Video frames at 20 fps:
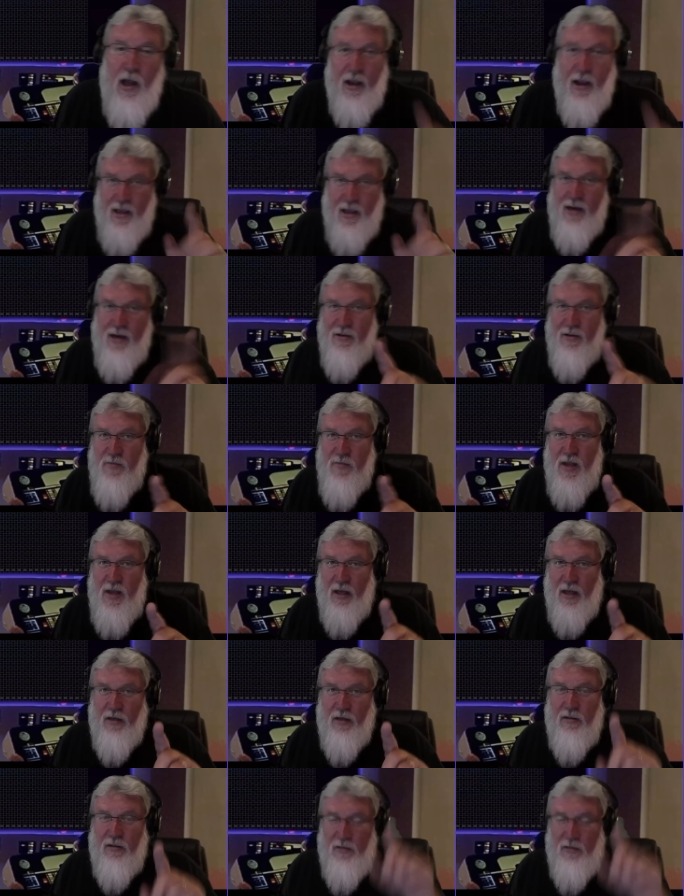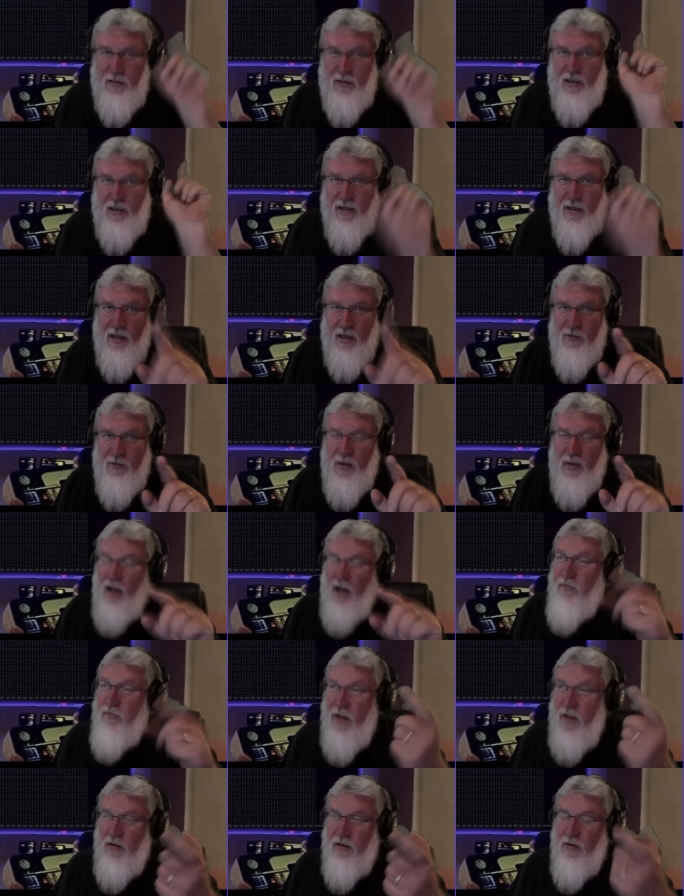I gotta admit, I gotta admit,
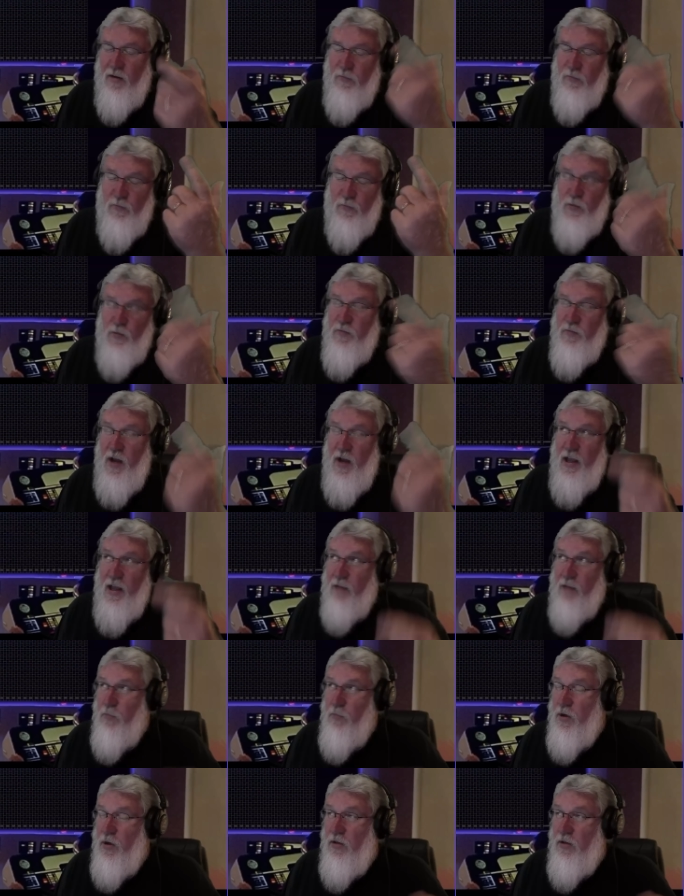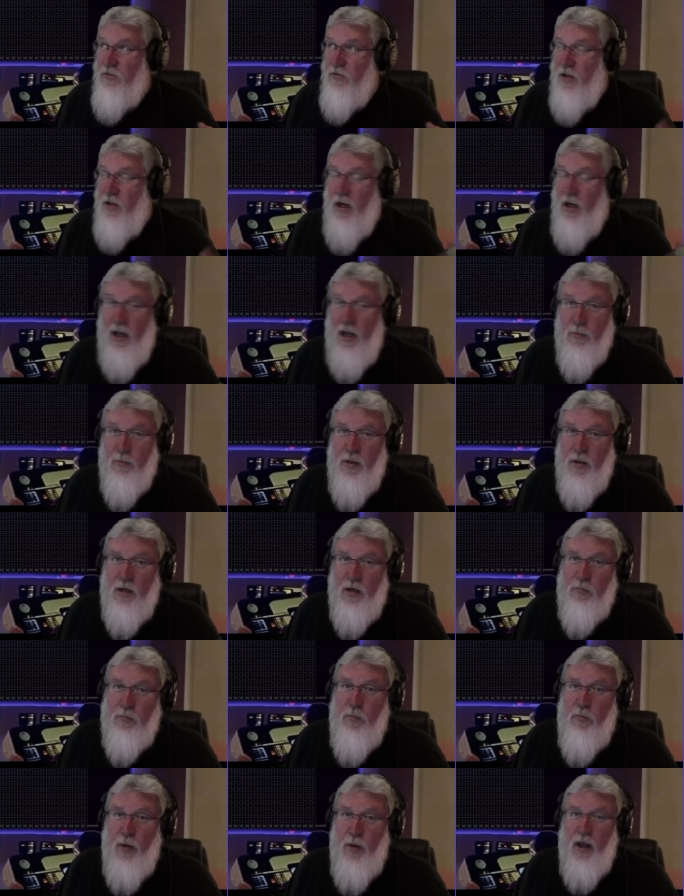I've not, we've not had Pringles in a hot
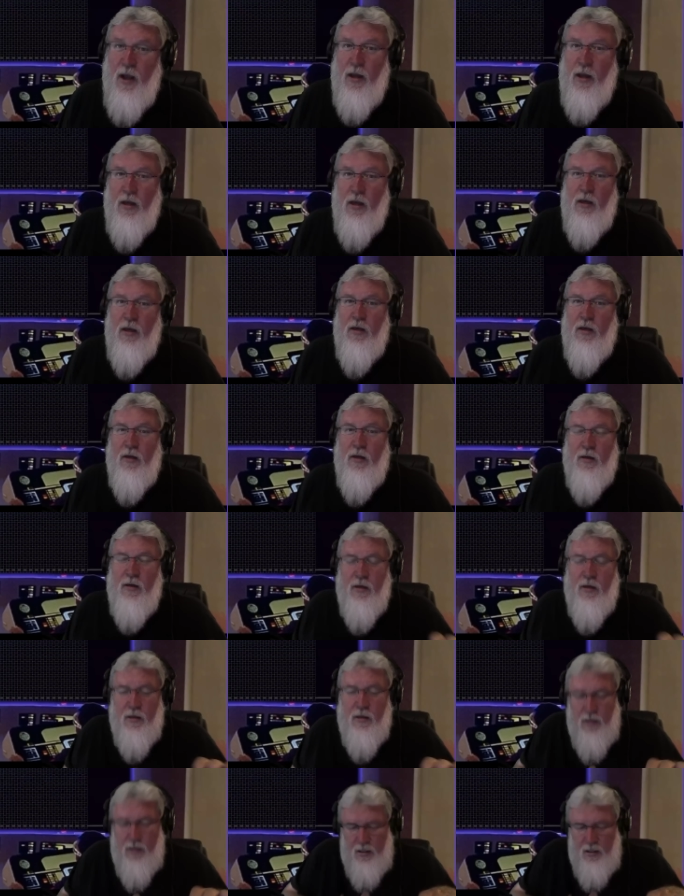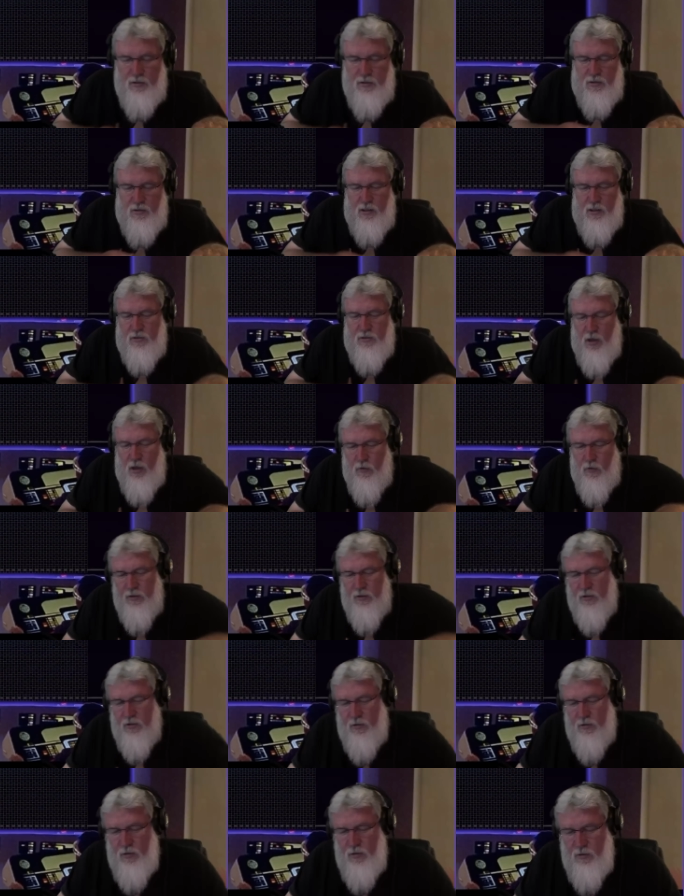minute, but it's, it's
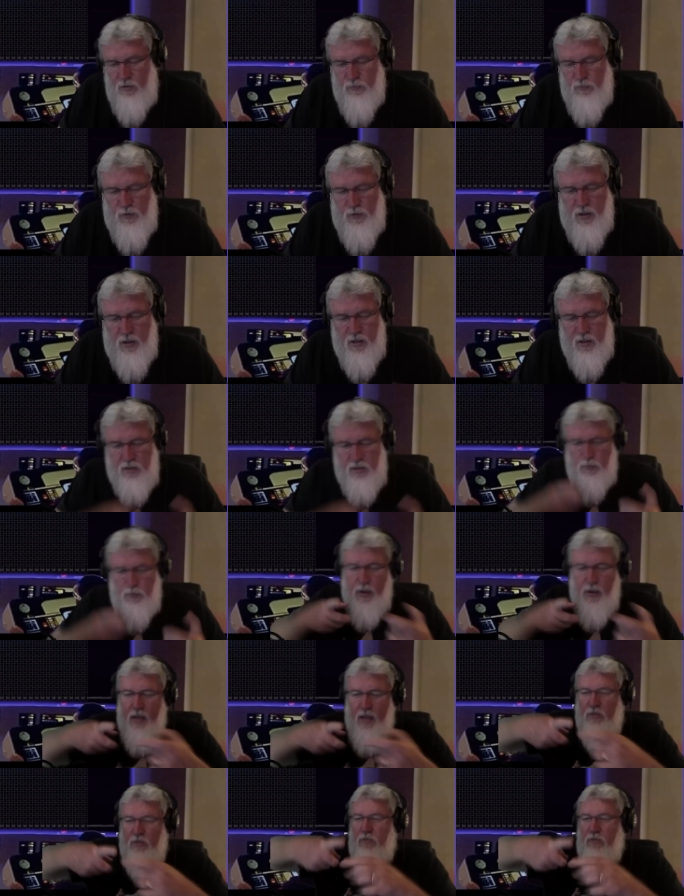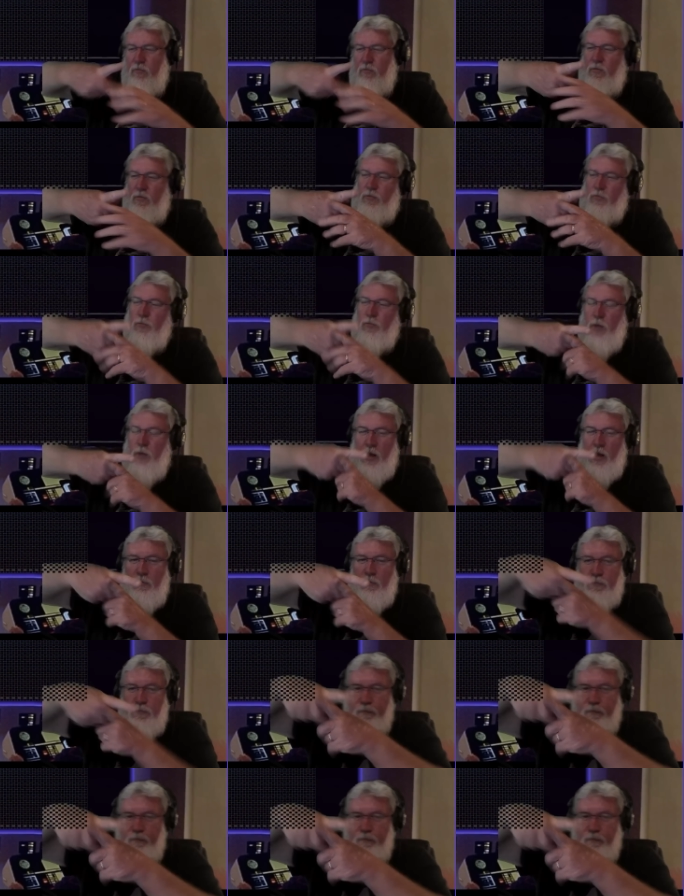always, it gets past, well,